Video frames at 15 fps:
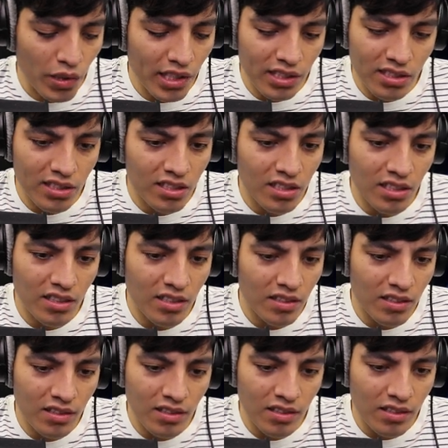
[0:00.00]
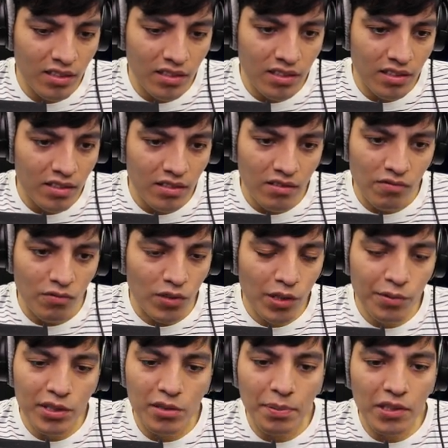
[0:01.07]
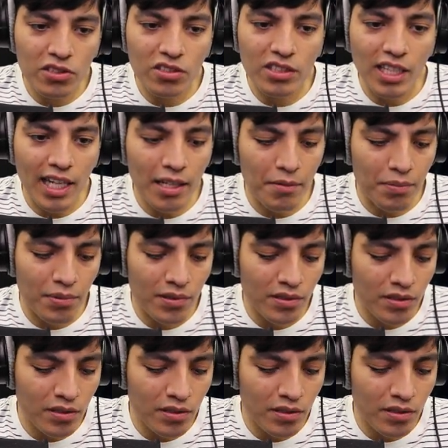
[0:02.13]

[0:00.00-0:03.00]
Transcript: What? What are we supposed to type?